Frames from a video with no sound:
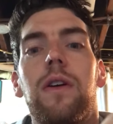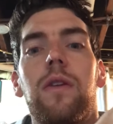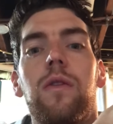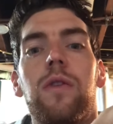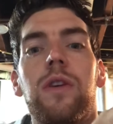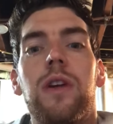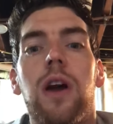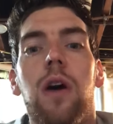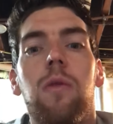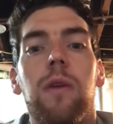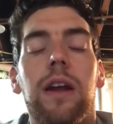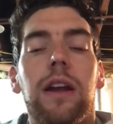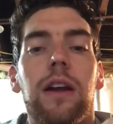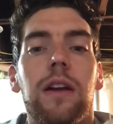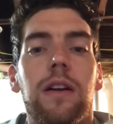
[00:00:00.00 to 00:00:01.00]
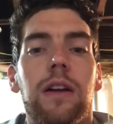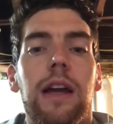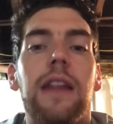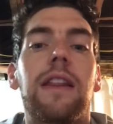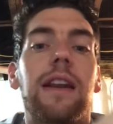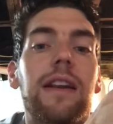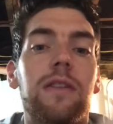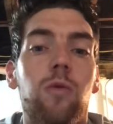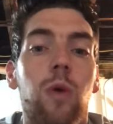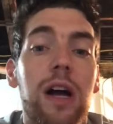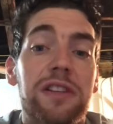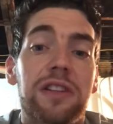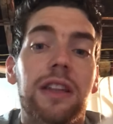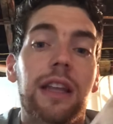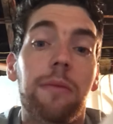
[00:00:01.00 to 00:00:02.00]

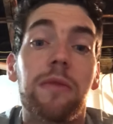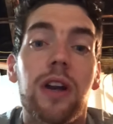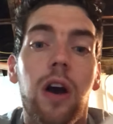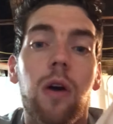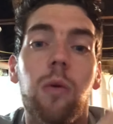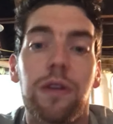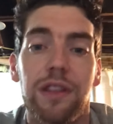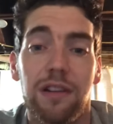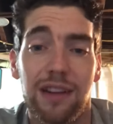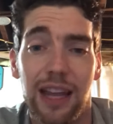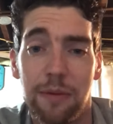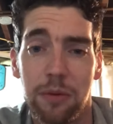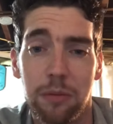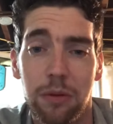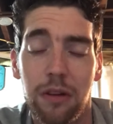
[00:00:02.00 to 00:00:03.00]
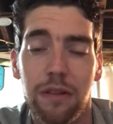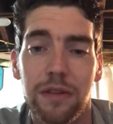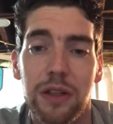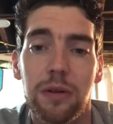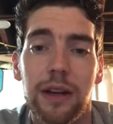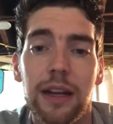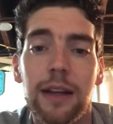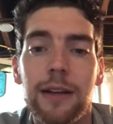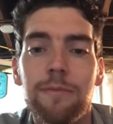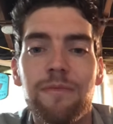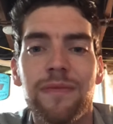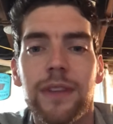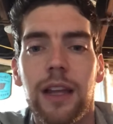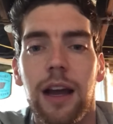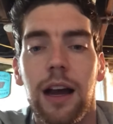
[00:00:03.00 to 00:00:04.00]
watching them know what they're capable of doing.
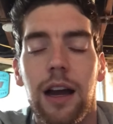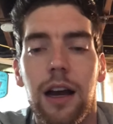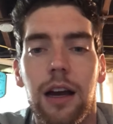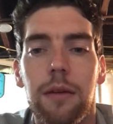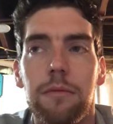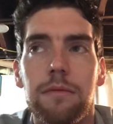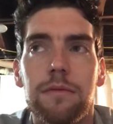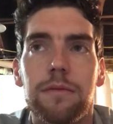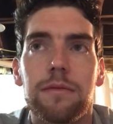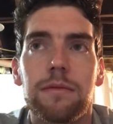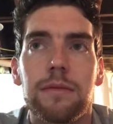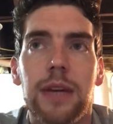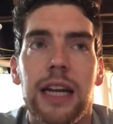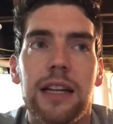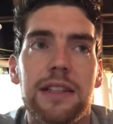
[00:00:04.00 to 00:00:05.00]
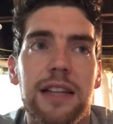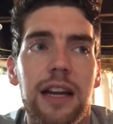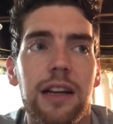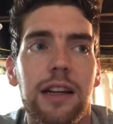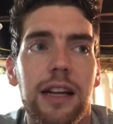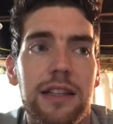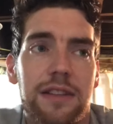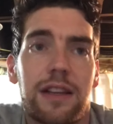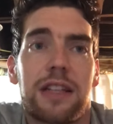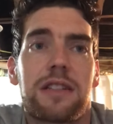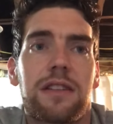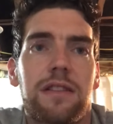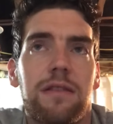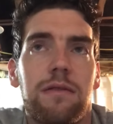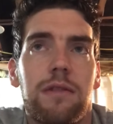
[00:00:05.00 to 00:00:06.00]
And it's kind of
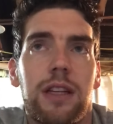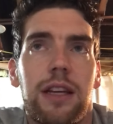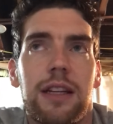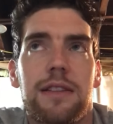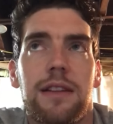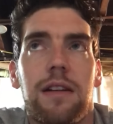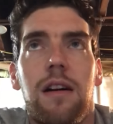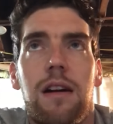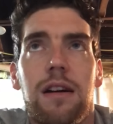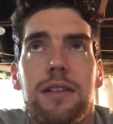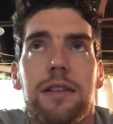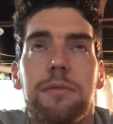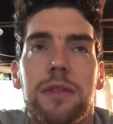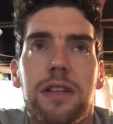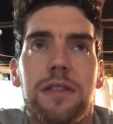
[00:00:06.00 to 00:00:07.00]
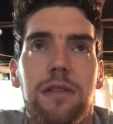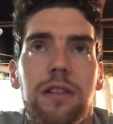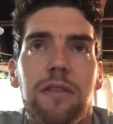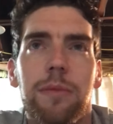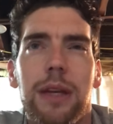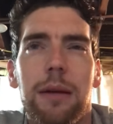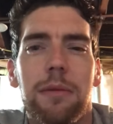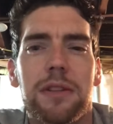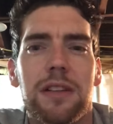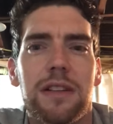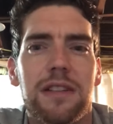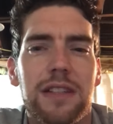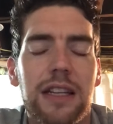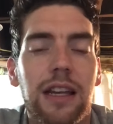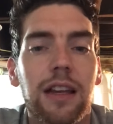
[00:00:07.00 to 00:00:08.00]
it's awesome to sort of be able to
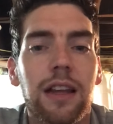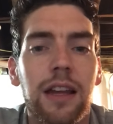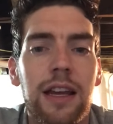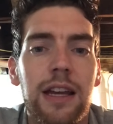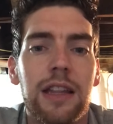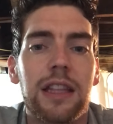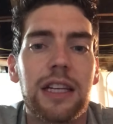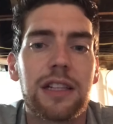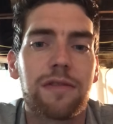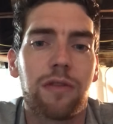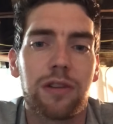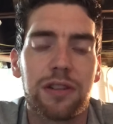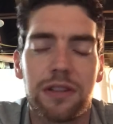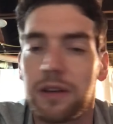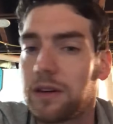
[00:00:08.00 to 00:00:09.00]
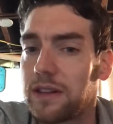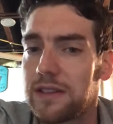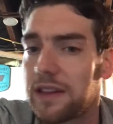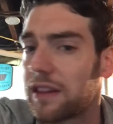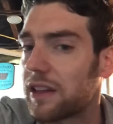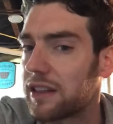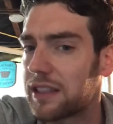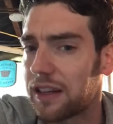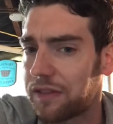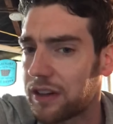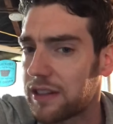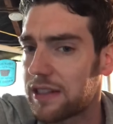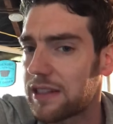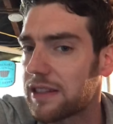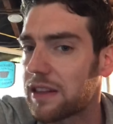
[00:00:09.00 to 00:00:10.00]
see these four students and the
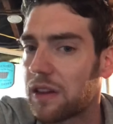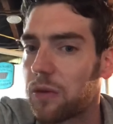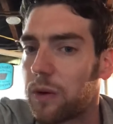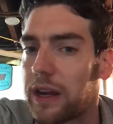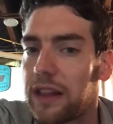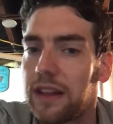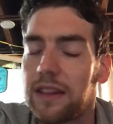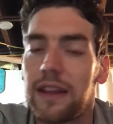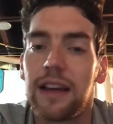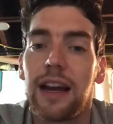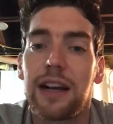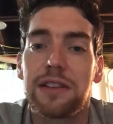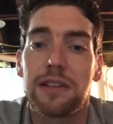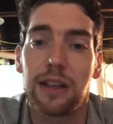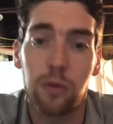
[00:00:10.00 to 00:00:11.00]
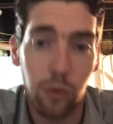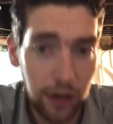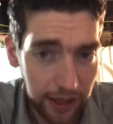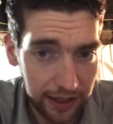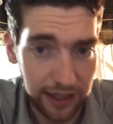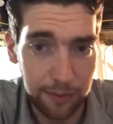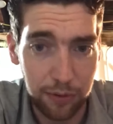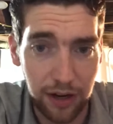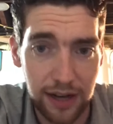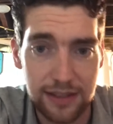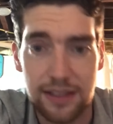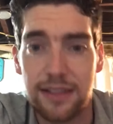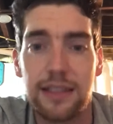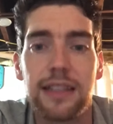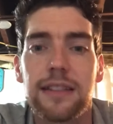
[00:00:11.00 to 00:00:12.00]
differences in the way that they actually work and they
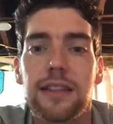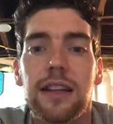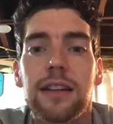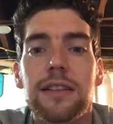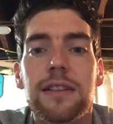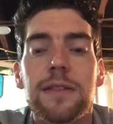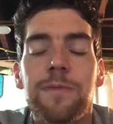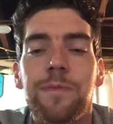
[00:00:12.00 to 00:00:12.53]
process these things.